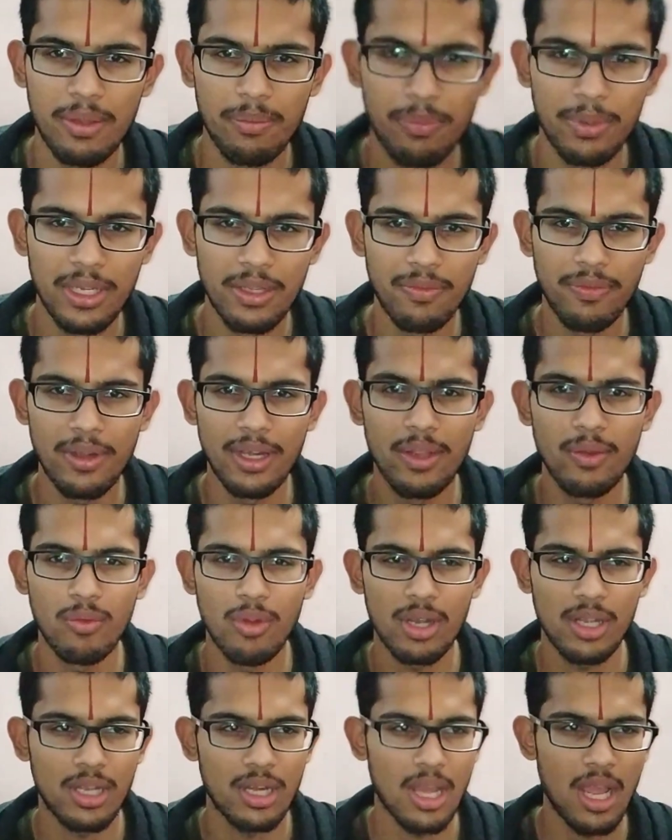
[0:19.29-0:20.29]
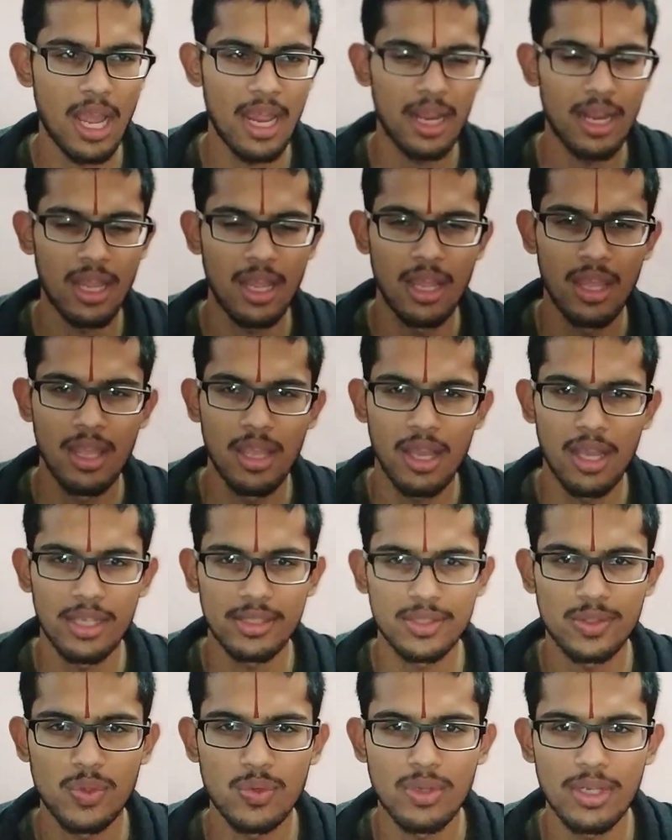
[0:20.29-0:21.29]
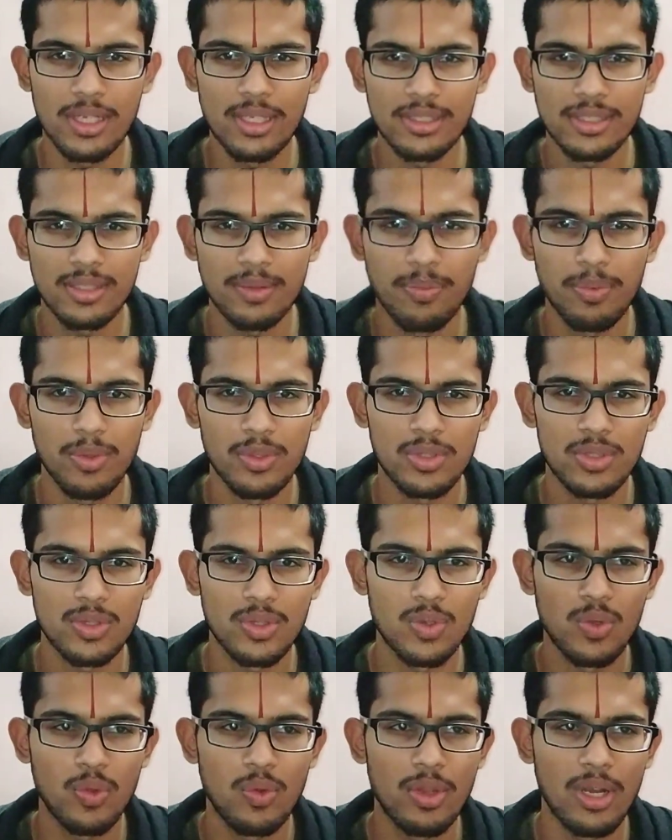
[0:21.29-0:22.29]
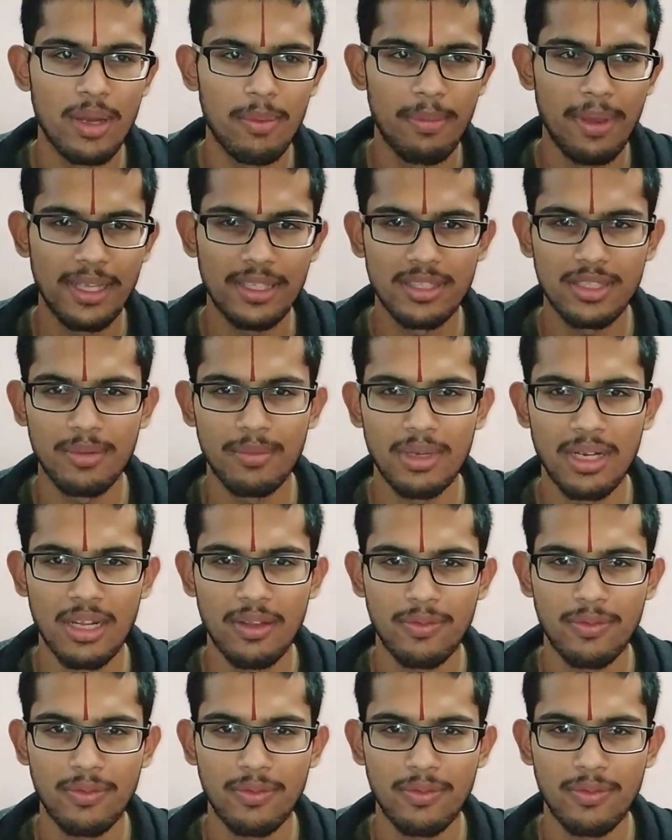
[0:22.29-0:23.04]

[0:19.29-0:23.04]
briefly what a student is supposed to do in a batch seminar.